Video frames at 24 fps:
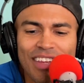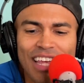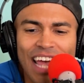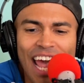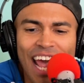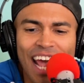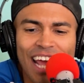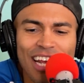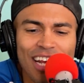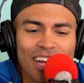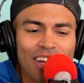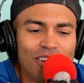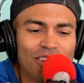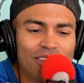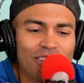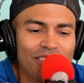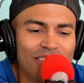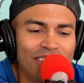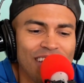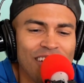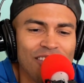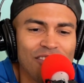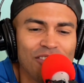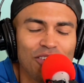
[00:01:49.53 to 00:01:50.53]
And he's
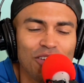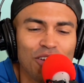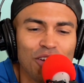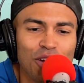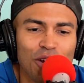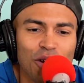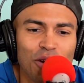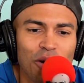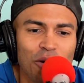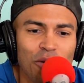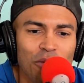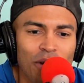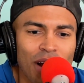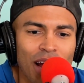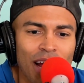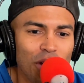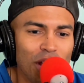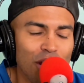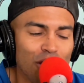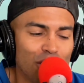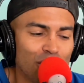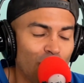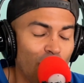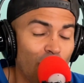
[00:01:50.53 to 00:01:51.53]
just insecure, right?
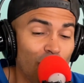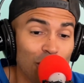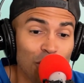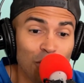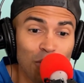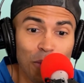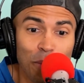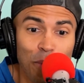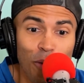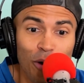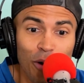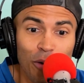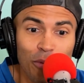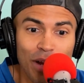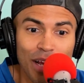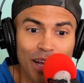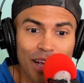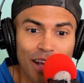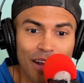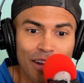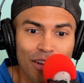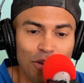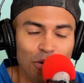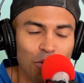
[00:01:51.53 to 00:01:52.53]
He thought you were Puerto
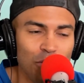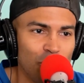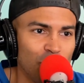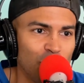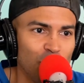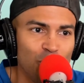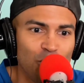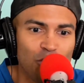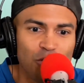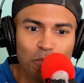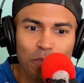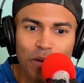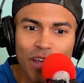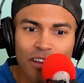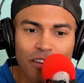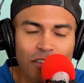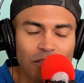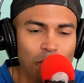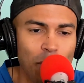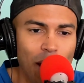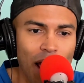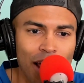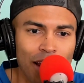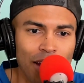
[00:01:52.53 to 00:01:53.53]
Rican. You speak
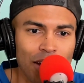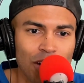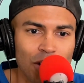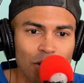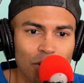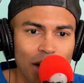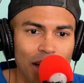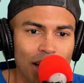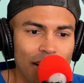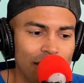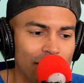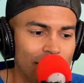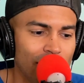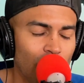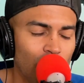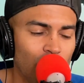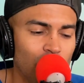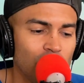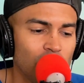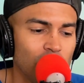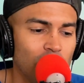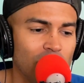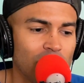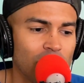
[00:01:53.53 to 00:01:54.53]
Spanish, right? He can tell
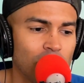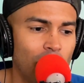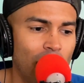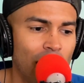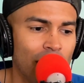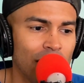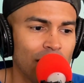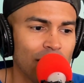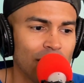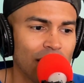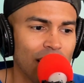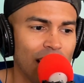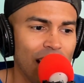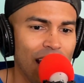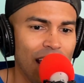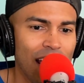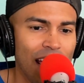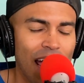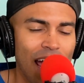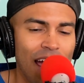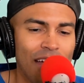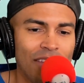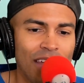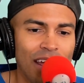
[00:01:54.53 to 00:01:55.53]
you speak Spanish.
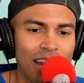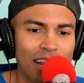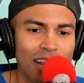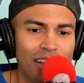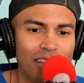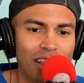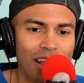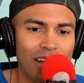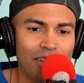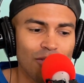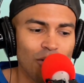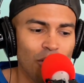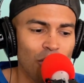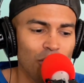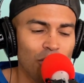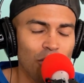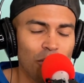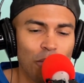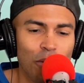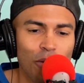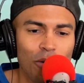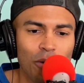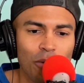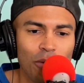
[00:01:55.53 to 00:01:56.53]
And then he thinks, oh,
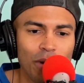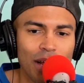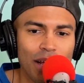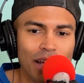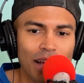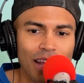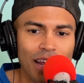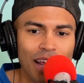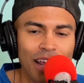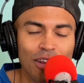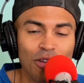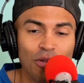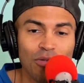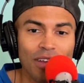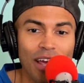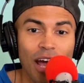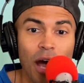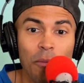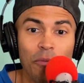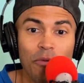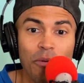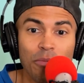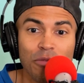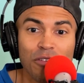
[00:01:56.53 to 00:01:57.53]
you're Puerto Rican. And you say,
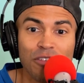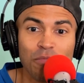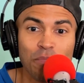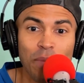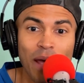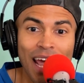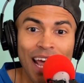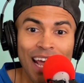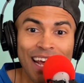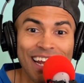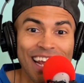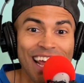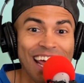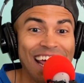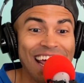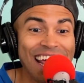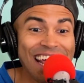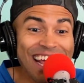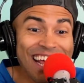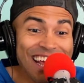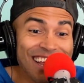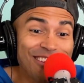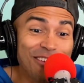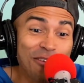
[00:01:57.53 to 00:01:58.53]
I'm from Spain.
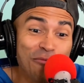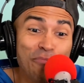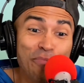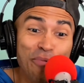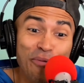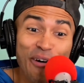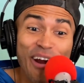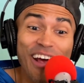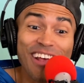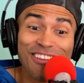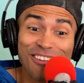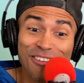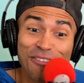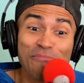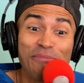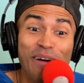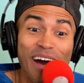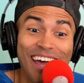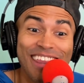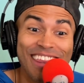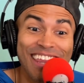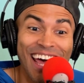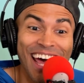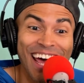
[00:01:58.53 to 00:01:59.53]
He's impressed
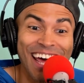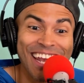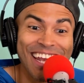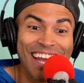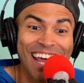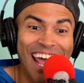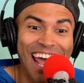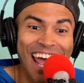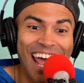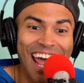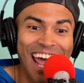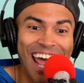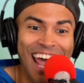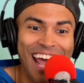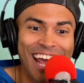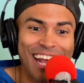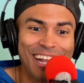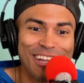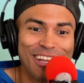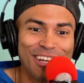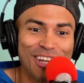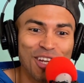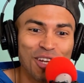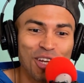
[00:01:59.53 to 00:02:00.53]
by that.
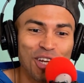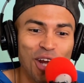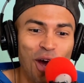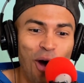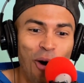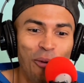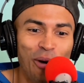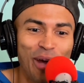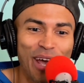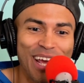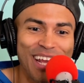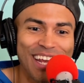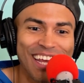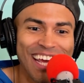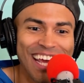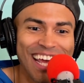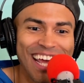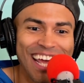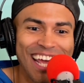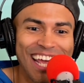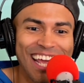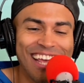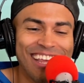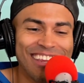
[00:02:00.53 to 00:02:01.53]
And to show it,
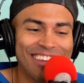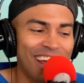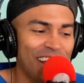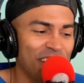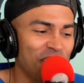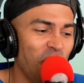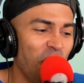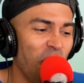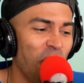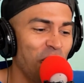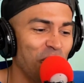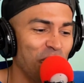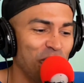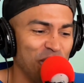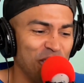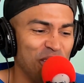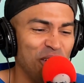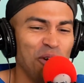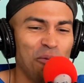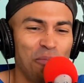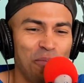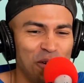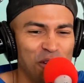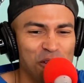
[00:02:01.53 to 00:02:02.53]
he's like, no, like,
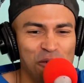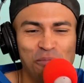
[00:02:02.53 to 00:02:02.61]
you're just